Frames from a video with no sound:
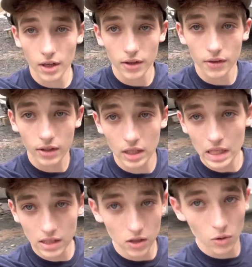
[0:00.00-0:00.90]

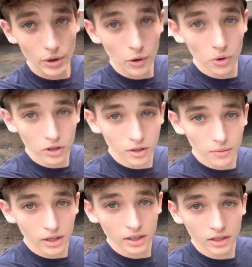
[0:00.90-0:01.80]
These are well worth the
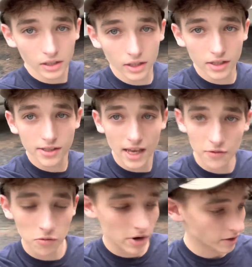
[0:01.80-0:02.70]
money. Save
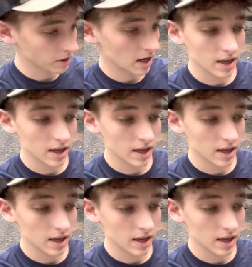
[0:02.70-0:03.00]
them while you can.